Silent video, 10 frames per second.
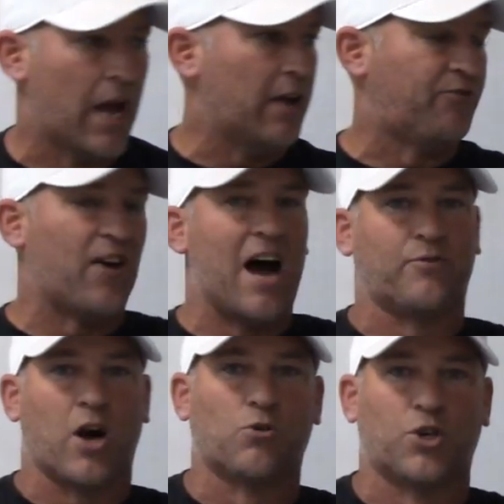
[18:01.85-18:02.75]
and
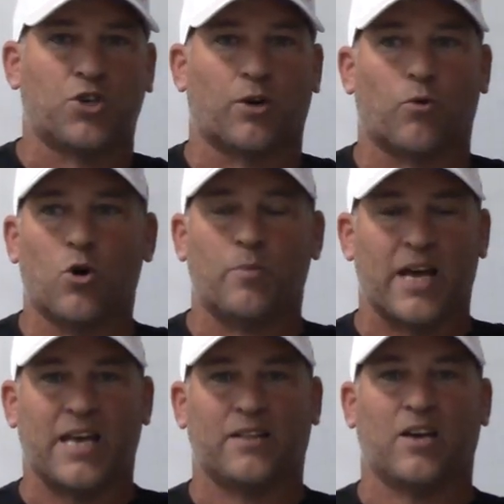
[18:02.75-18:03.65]
five coaches in a room
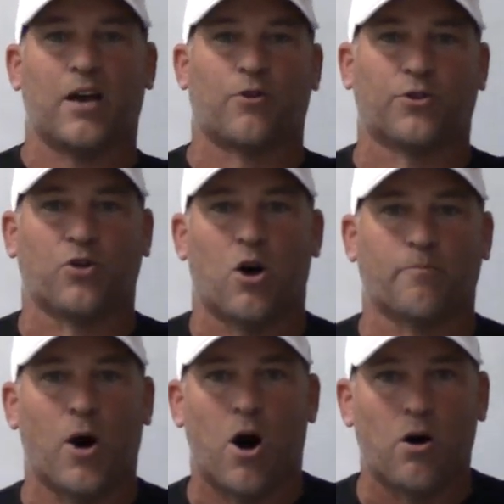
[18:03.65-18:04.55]
that get together to
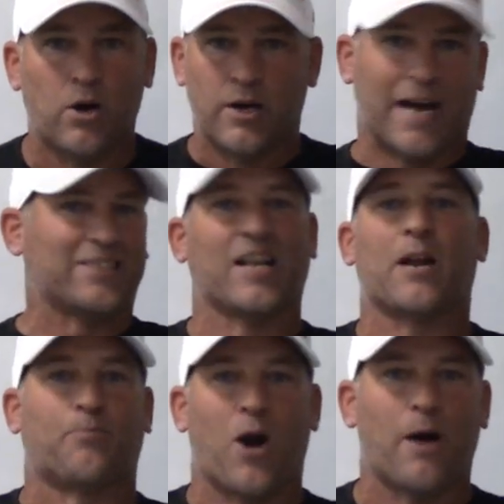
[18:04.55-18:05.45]
talk ball, that's
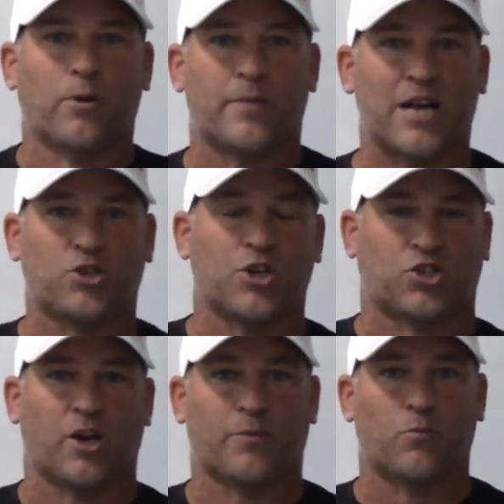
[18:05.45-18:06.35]
not a problem. That's
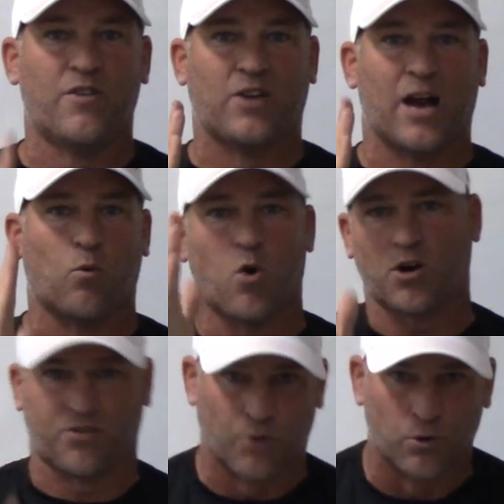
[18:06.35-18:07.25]
just something we've got to
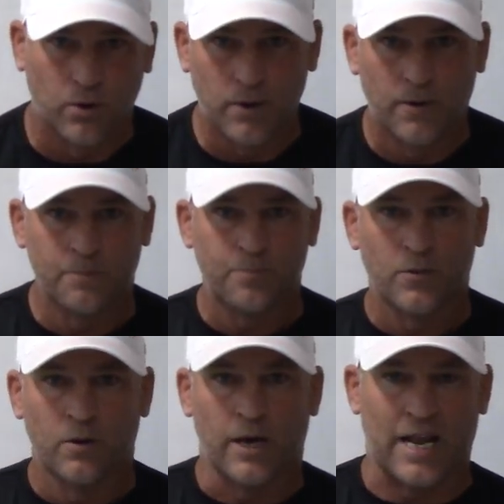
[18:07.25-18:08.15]
work through.
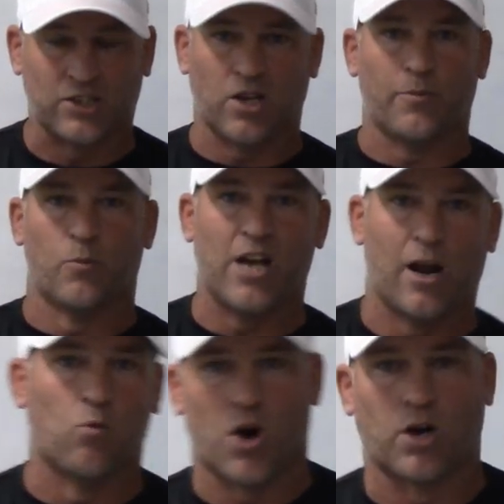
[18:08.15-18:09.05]
And that's something we have
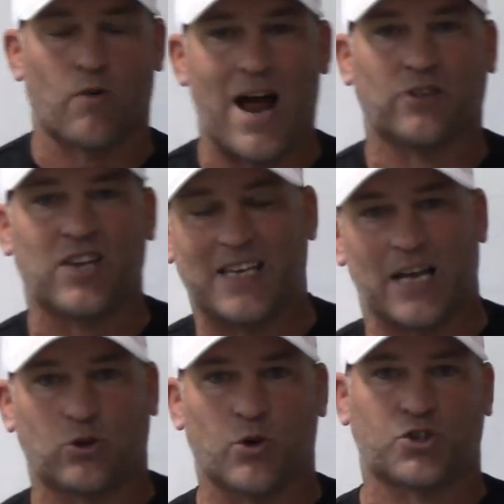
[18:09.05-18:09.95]
got to work around to
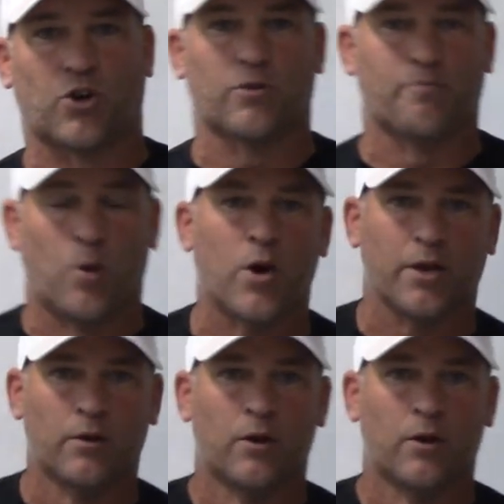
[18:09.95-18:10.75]
get to a certain point.